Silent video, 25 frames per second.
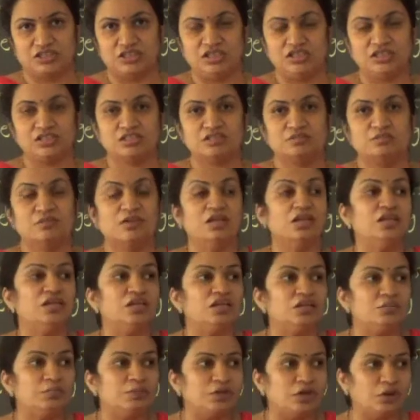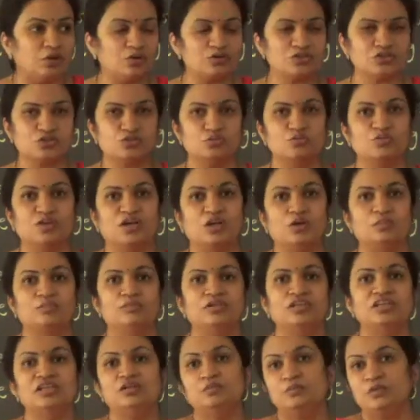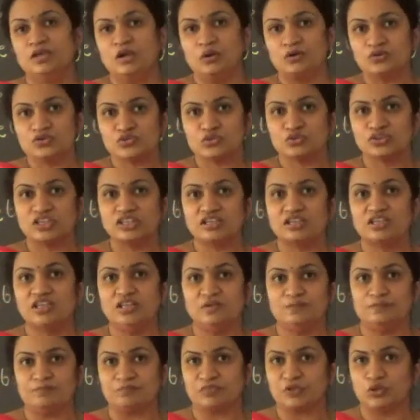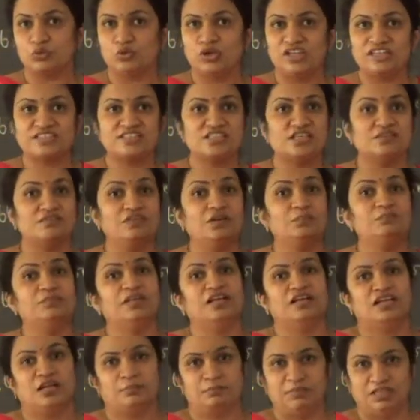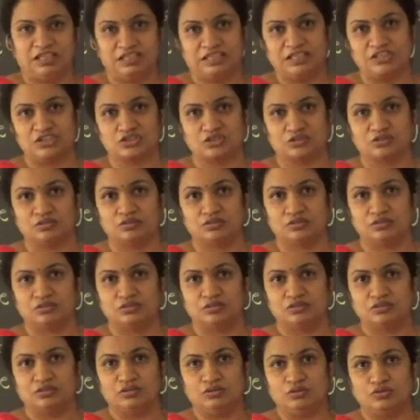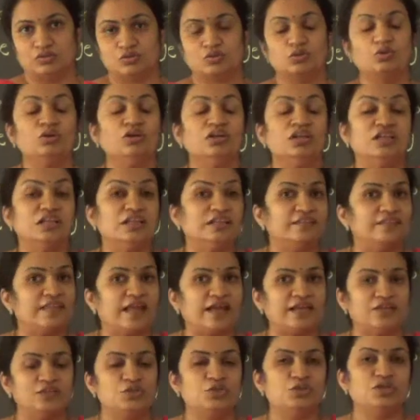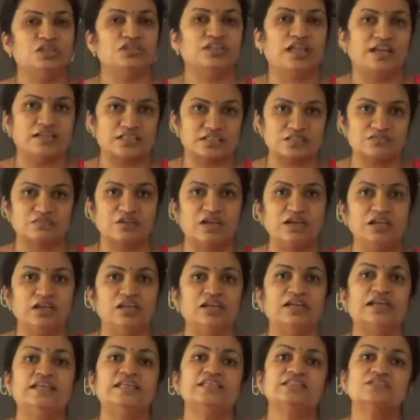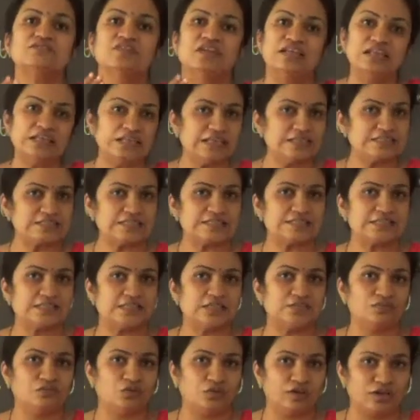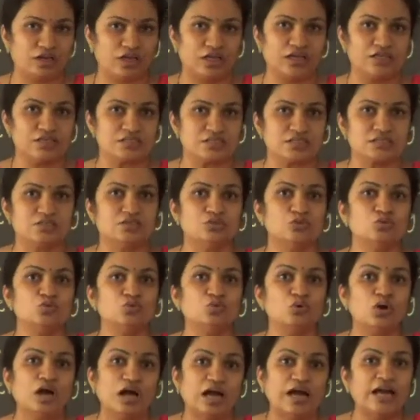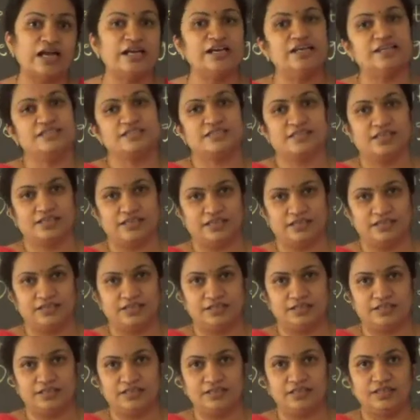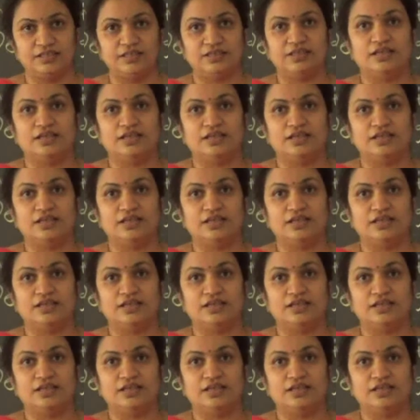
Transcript: He belongs to the team who has developed that application. So that's why it is very necessary for us to hide his identity.